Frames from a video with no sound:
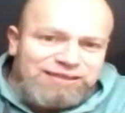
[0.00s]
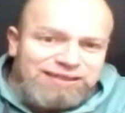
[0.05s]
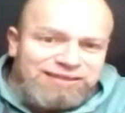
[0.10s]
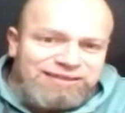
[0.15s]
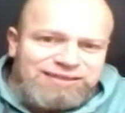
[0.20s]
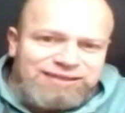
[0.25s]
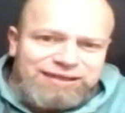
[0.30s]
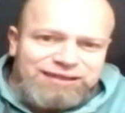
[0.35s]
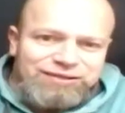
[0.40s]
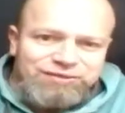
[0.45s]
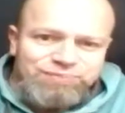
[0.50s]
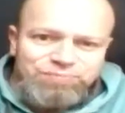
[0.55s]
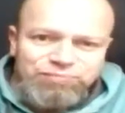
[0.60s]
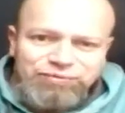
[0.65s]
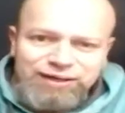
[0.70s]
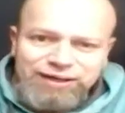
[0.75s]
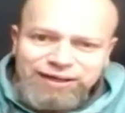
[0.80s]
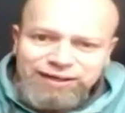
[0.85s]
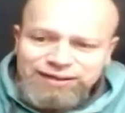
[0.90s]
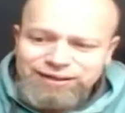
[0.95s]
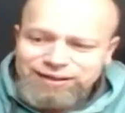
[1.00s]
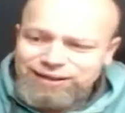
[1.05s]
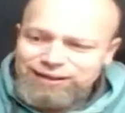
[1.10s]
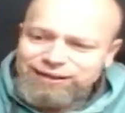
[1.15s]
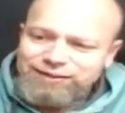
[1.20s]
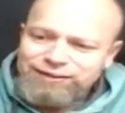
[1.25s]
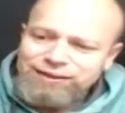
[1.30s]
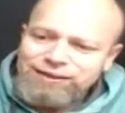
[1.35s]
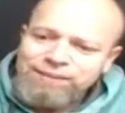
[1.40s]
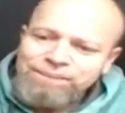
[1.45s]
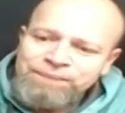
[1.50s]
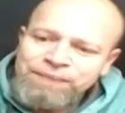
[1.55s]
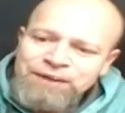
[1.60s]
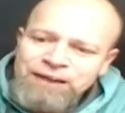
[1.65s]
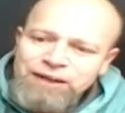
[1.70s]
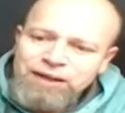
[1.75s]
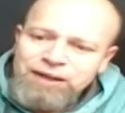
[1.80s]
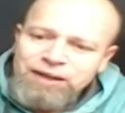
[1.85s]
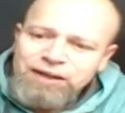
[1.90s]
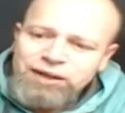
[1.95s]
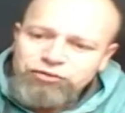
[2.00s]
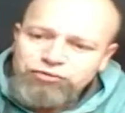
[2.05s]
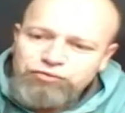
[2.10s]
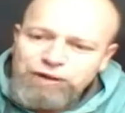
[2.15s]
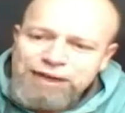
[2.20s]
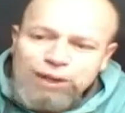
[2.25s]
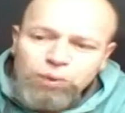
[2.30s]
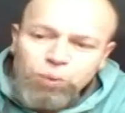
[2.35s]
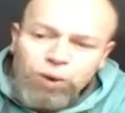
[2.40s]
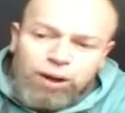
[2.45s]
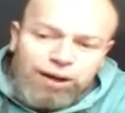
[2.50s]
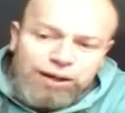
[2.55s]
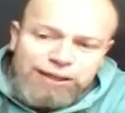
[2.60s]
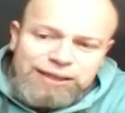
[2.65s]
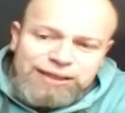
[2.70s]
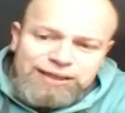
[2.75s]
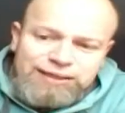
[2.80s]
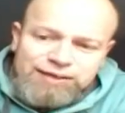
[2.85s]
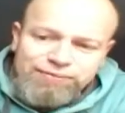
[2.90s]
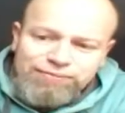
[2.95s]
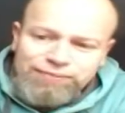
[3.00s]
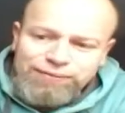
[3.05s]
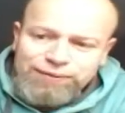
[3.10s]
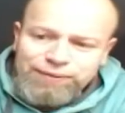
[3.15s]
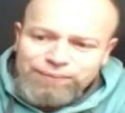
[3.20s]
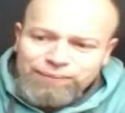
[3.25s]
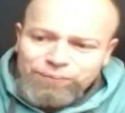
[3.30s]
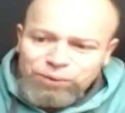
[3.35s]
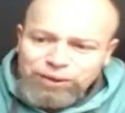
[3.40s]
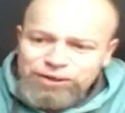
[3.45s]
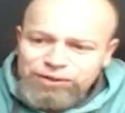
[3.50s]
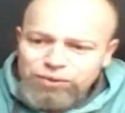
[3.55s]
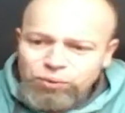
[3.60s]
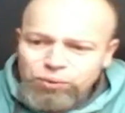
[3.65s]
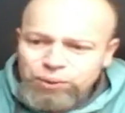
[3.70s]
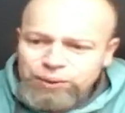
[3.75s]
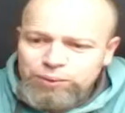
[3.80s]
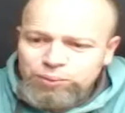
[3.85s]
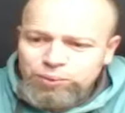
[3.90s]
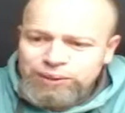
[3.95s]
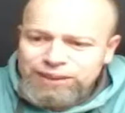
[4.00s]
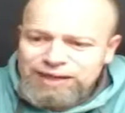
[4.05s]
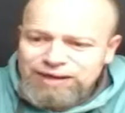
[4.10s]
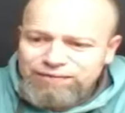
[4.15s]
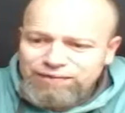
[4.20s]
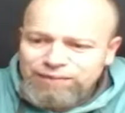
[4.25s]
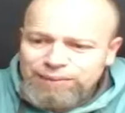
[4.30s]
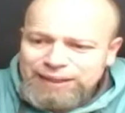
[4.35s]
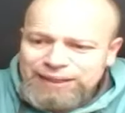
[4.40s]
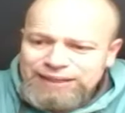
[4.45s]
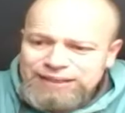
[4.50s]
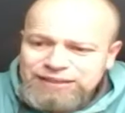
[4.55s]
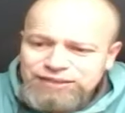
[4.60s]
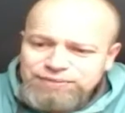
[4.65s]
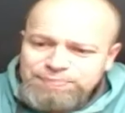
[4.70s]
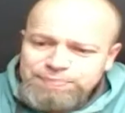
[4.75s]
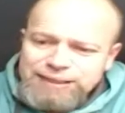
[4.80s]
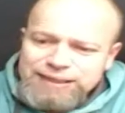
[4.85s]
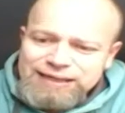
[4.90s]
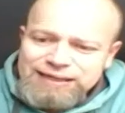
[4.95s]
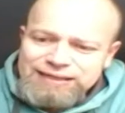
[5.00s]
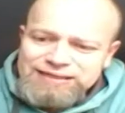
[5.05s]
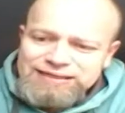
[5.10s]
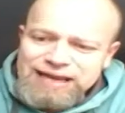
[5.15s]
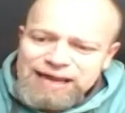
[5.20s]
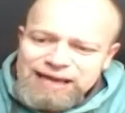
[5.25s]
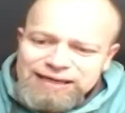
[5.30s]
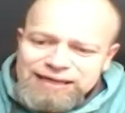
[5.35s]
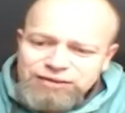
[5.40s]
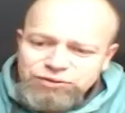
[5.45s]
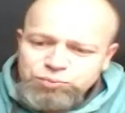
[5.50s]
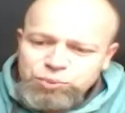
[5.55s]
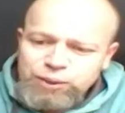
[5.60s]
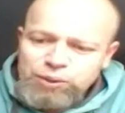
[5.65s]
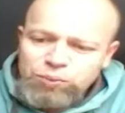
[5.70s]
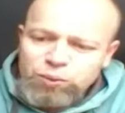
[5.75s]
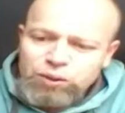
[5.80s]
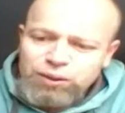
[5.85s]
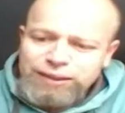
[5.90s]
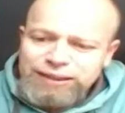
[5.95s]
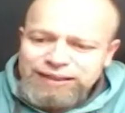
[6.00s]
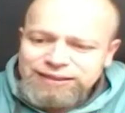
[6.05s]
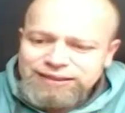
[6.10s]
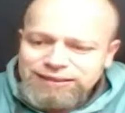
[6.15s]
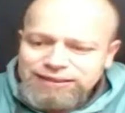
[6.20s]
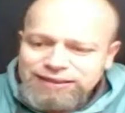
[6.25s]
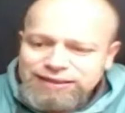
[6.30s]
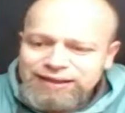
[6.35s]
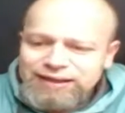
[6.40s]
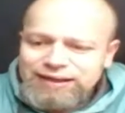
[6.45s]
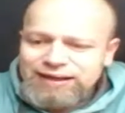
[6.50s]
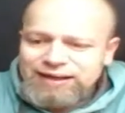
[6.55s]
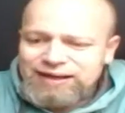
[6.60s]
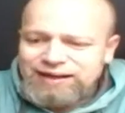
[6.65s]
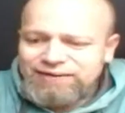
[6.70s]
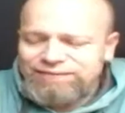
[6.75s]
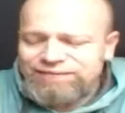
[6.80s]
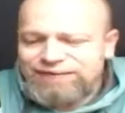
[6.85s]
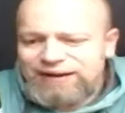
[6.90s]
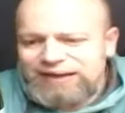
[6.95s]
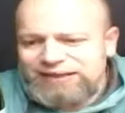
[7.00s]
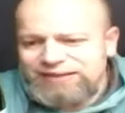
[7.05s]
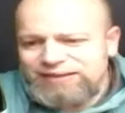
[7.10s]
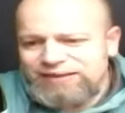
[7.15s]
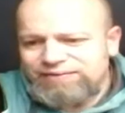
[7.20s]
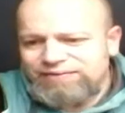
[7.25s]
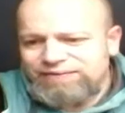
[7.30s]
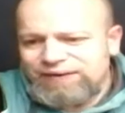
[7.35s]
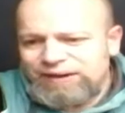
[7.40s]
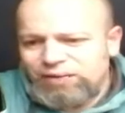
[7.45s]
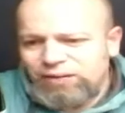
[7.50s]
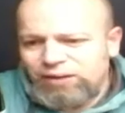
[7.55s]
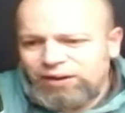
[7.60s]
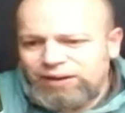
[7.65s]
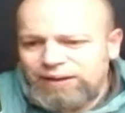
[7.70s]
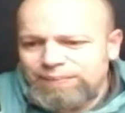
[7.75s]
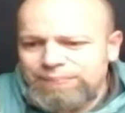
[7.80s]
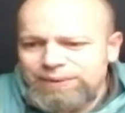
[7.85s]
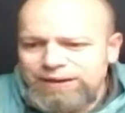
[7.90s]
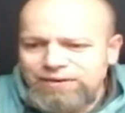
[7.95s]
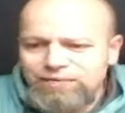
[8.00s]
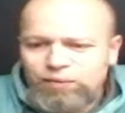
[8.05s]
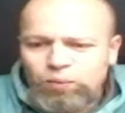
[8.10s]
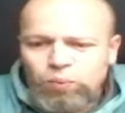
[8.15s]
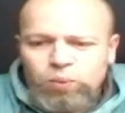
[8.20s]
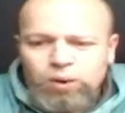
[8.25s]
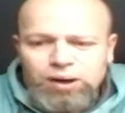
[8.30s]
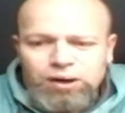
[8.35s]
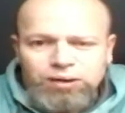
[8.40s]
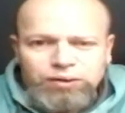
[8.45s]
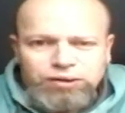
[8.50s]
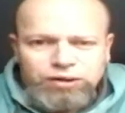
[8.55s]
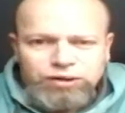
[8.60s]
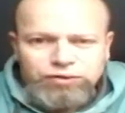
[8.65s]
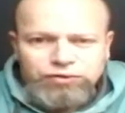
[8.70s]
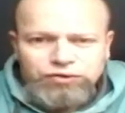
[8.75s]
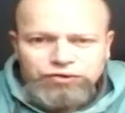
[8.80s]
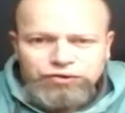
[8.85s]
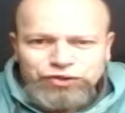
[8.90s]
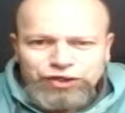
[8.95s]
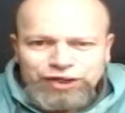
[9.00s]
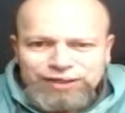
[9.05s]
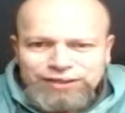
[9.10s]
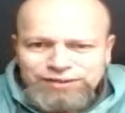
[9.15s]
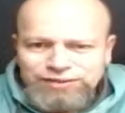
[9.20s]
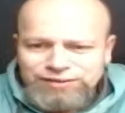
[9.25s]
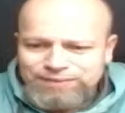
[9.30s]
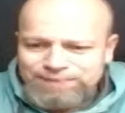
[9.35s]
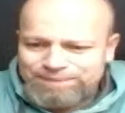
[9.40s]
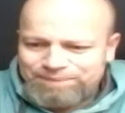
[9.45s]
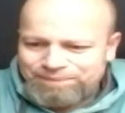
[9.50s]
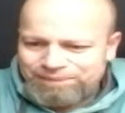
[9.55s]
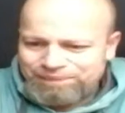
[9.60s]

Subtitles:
That sounds brilliant, doesn't it? Drink wildly different. We thought we would never make this beer exactly as we wanted. In fact, it felt like a bit of a wild goose chase.